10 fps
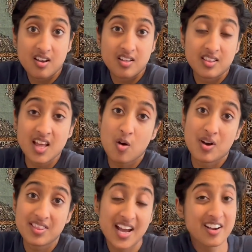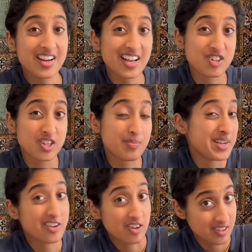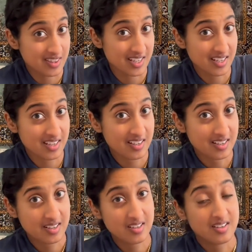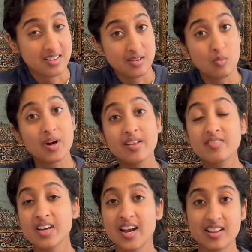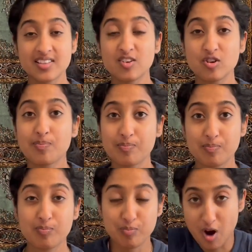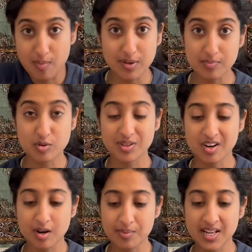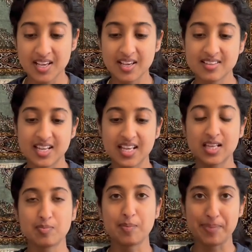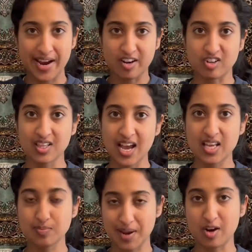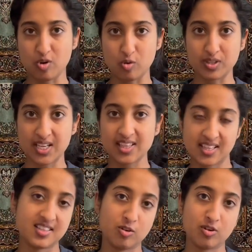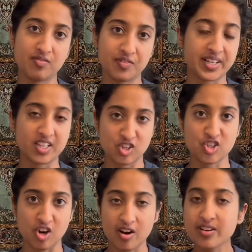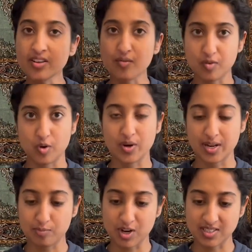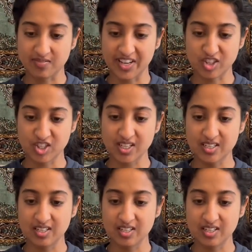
Now, that could actually be a good thing. One of the kind of central problems with Harmony is that he's been paralyzed by holding these two conflicting shards of ruin and preservation,